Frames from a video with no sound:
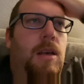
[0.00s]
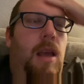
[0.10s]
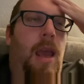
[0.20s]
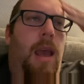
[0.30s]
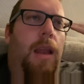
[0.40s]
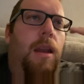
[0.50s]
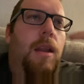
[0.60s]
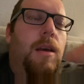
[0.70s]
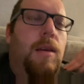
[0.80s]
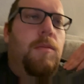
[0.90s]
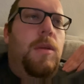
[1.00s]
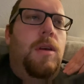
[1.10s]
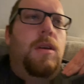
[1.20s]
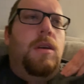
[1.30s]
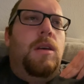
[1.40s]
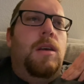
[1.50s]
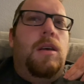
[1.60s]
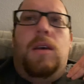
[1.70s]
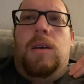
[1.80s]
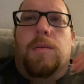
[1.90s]
and um,
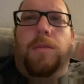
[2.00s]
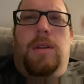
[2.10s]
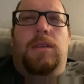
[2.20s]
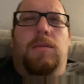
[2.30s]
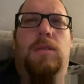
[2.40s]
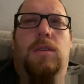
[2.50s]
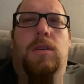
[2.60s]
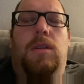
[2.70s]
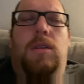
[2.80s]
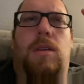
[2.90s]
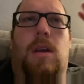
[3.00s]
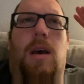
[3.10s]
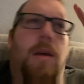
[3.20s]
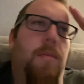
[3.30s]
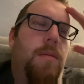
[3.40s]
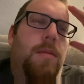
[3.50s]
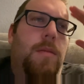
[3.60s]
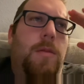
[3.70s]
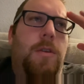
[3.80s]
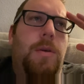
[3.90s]
plus it was good um,
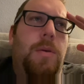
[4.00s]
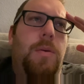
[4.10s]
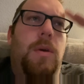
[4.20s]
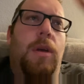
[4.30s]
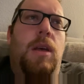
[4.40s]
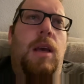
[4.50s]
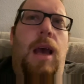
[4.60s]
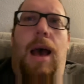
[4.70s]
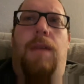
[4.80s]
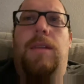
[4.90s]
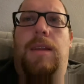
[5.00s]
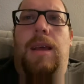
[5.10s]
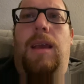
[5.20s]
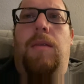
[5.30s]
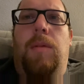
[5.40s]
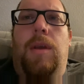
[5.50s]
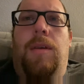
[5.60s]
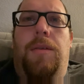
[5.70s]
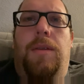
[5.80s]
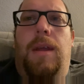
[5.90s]
to have a day
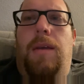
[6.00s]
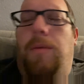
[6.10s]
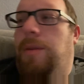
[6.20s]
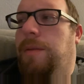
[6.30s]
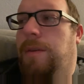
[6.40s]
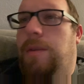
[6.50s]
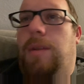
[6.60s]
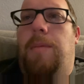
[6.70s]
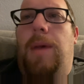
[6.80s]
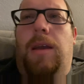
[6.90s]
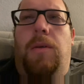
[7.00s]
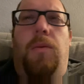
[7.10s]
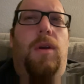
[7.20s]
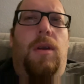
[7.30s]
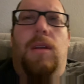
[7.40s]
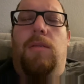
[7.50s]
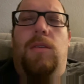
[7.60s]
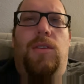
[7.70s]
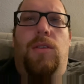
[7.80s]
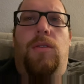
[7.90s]
because today was the first day back at work and it
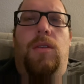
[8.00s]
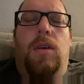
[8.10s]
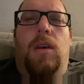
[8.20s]
was just,